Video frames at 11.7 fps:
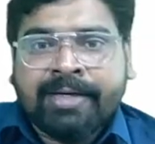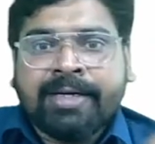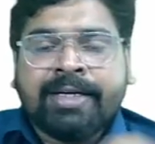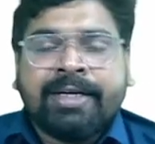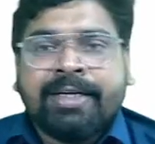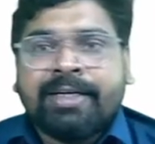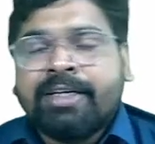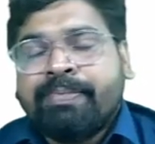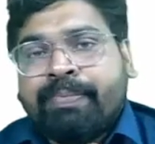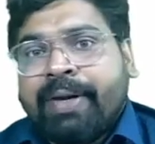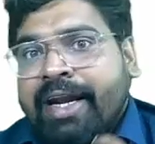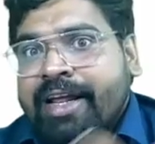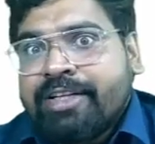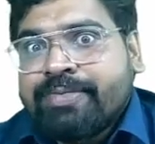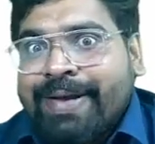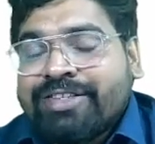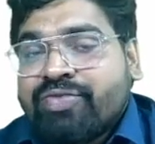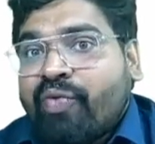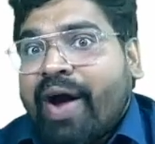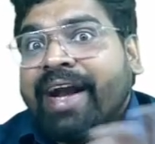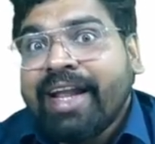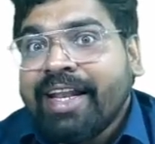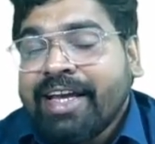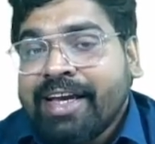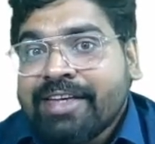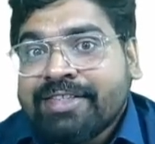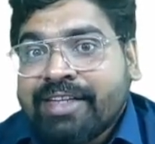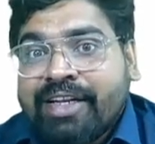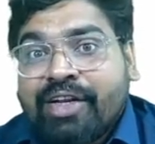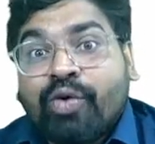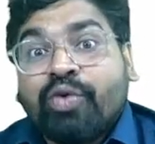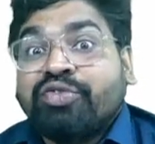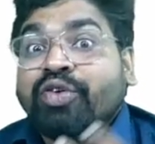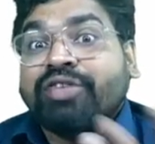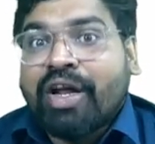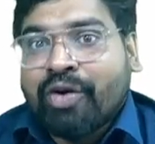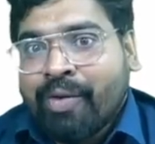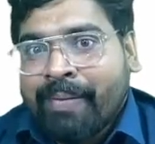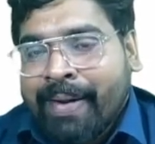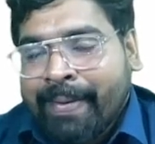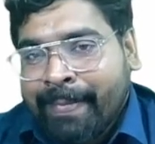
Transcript: PDL space widening is seen in osteosarcoma.